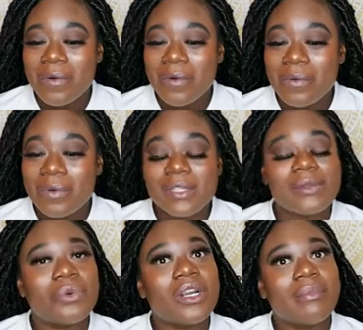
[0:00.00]

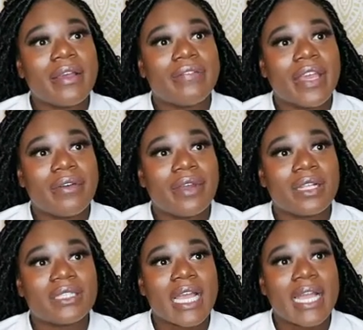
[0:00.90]
One of my
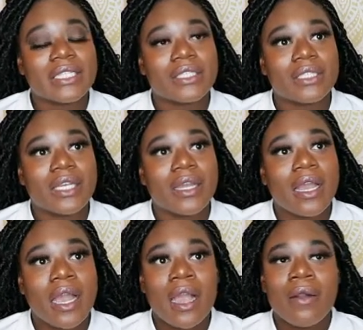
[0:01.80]
favorites, actually.
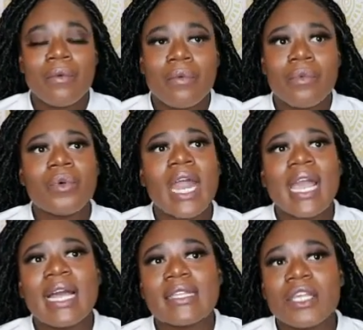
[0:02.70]
When I
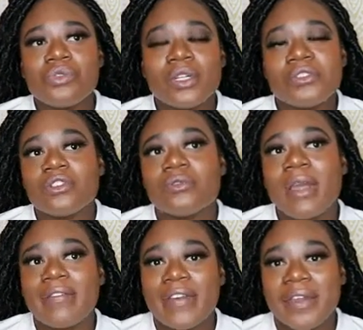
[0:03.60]
got this one was
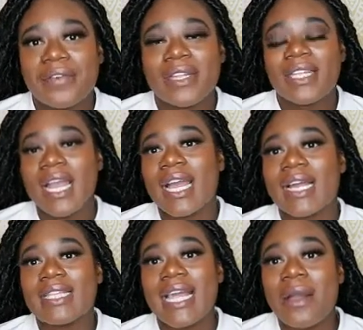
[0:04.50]
my favorite, then I
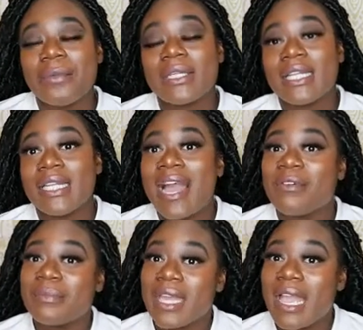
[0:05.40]
got that one, then that
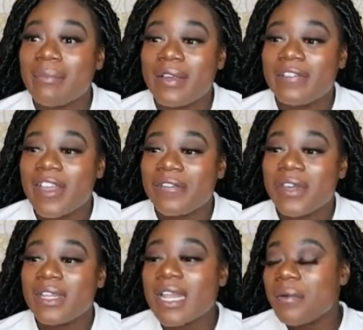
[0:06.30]
one became my
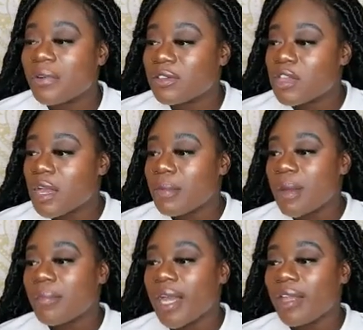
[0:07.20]
favorite, and now we're going to talk
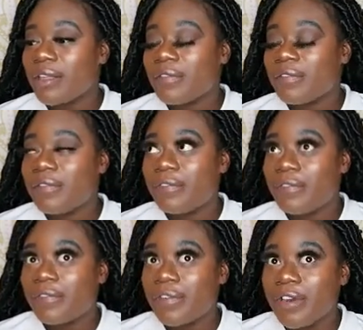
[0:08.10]
about my
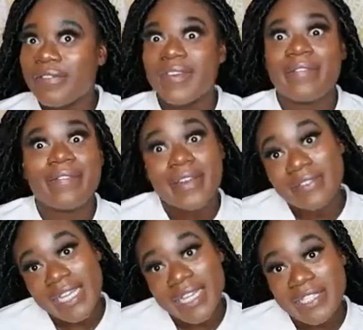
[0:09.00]
4th and 5th
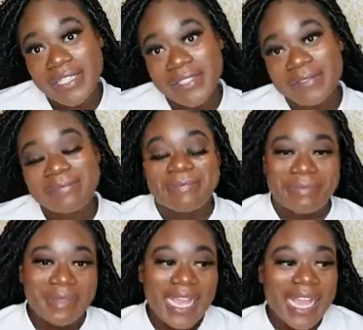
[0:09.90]
tattoo.
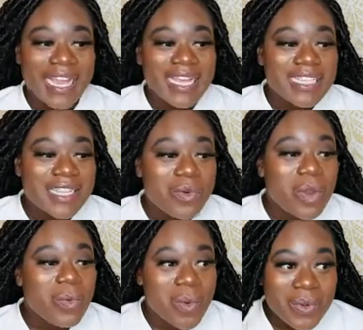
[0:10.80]
So
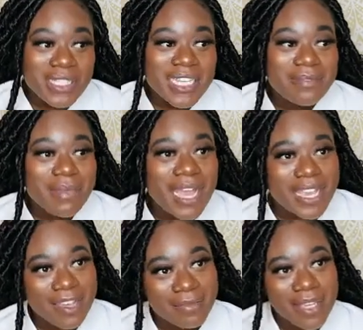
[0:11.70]
when we was in
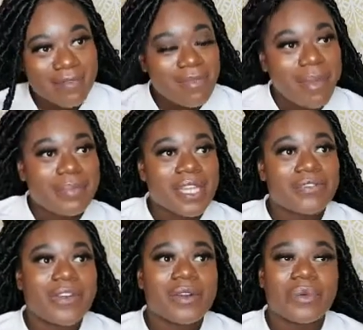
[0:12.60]
Miami, my
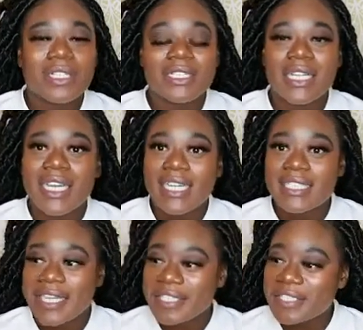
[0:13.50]
best friend wanted to get a
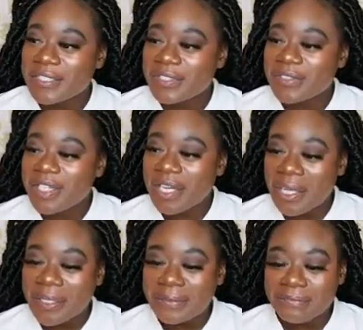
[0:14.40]
tattoo,
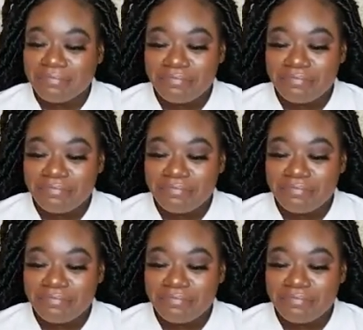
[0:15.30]
and